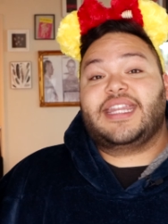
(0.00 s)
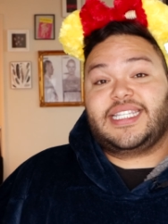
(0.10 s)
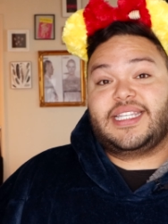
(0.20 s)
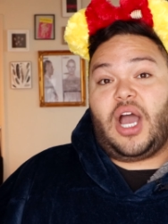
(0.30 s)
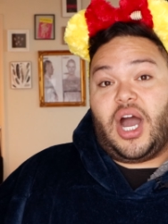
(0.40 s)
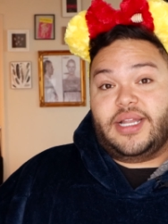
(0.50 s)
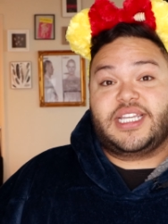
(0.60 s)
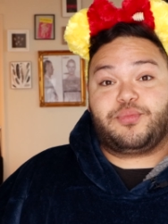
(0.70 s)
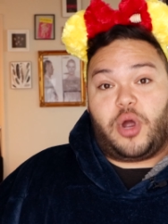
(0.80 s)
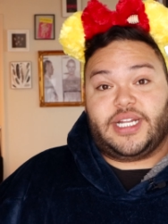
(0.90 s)
This
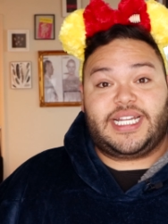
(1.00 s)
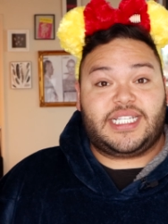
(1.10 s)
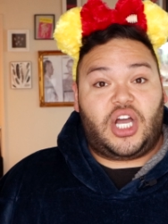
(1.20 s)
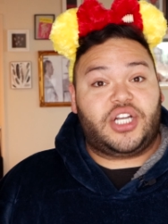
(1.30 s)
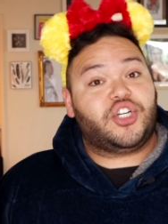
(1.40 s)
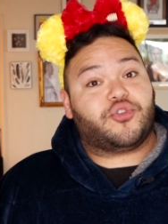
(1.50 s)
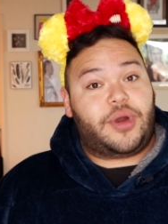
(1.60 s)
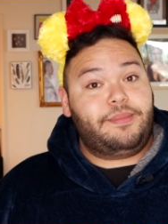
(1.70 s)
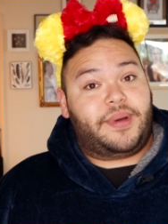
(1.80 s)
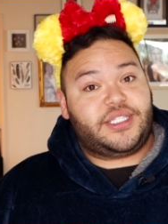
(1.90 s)
product has gotten
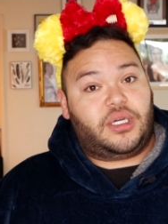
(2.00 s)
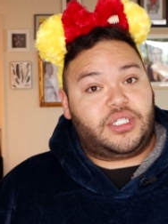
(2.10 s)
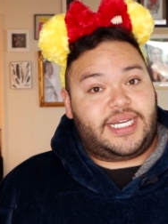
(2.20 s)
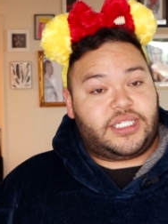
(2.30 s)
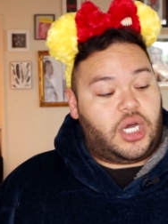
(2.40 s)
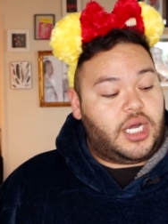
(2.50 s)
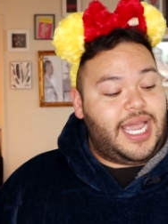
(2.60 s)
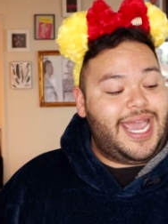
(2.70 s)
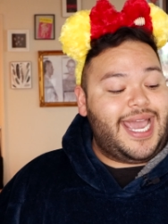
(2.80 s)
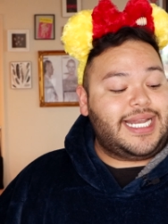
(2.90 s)
great buzz on TikTok,
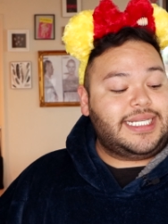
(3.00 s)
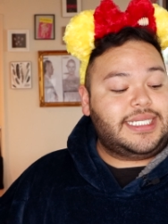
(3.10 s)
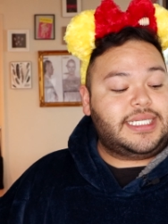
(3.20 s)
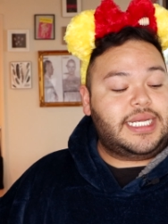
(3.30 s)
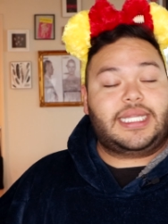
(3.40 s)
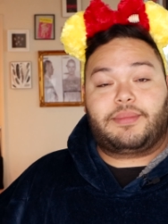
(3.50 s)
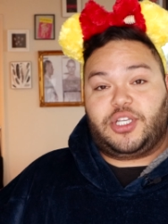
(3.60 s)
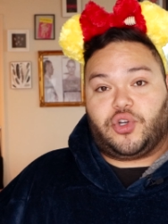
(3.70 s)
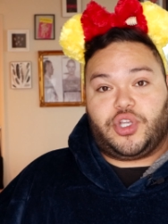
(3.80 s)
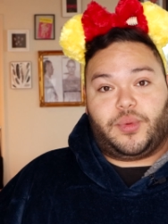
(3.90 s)
and let me
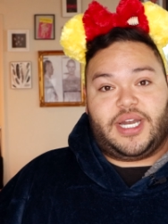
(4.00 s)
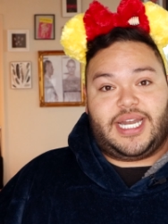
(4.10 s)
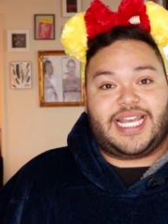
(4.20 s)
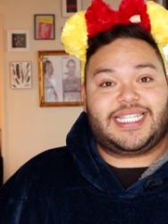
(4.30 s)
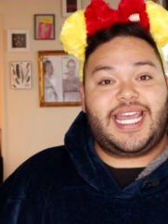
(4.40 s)
show you what it is.